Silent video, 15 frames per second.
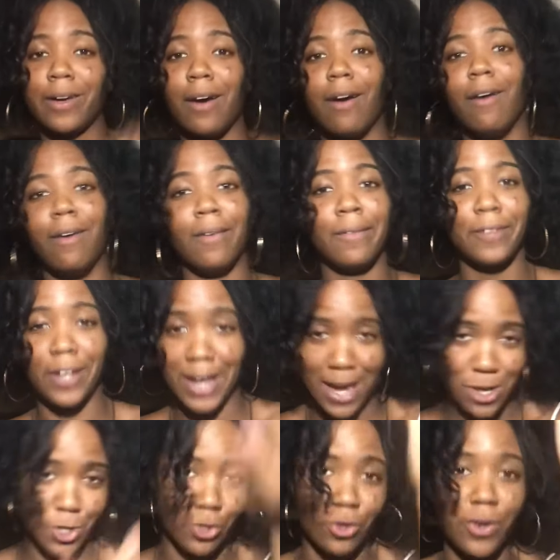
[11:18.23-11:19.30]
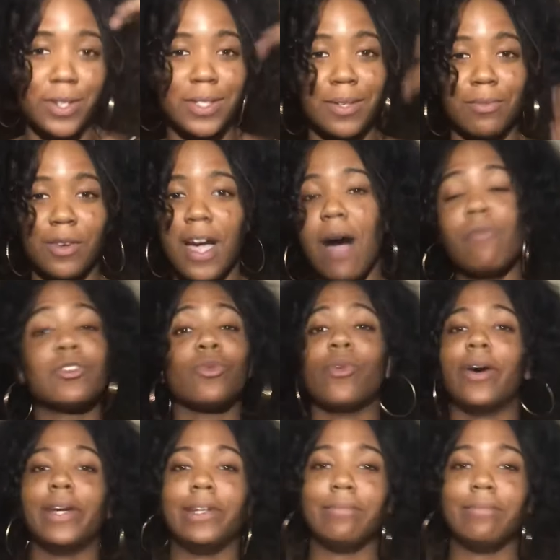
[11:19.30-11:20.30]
all. You got your threesome. You got what you wanted.